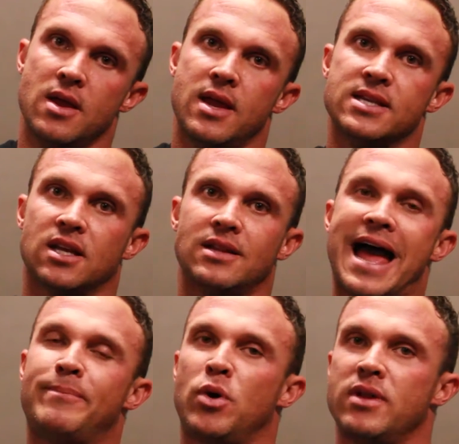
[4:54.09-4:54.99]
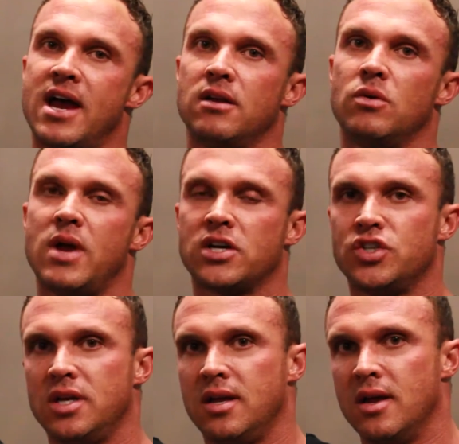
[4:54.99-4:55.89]
is a lat pull down. We
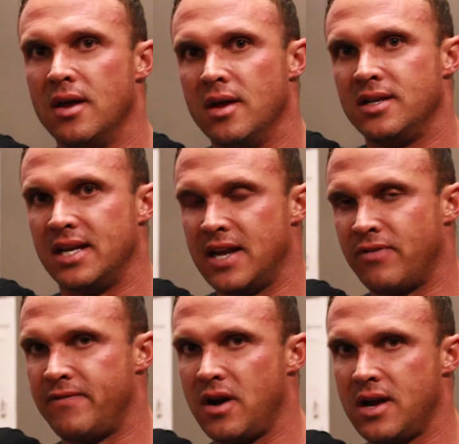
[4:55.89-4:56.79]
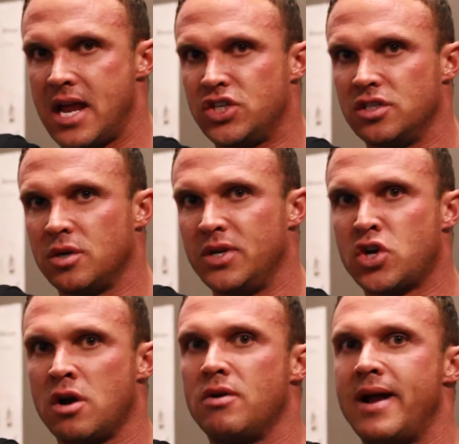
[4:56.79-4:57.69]
actually did a different variation, so we
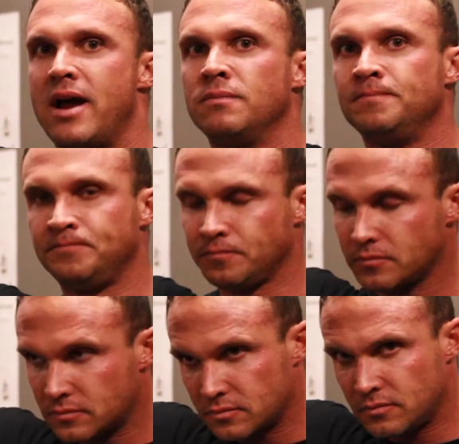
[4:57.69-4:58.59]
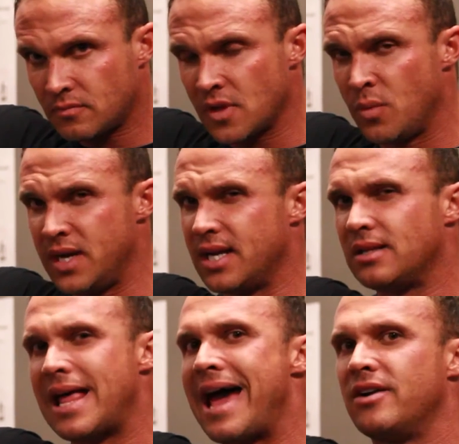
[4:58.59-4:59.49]
turned around and we did
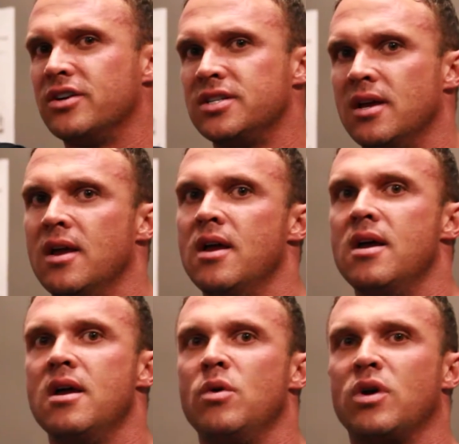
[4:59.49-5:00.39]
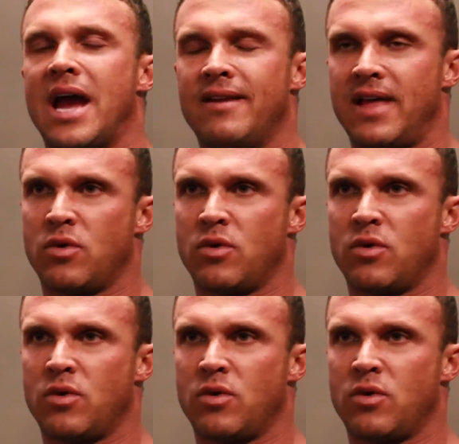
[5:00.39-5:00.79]
ladders, kind of like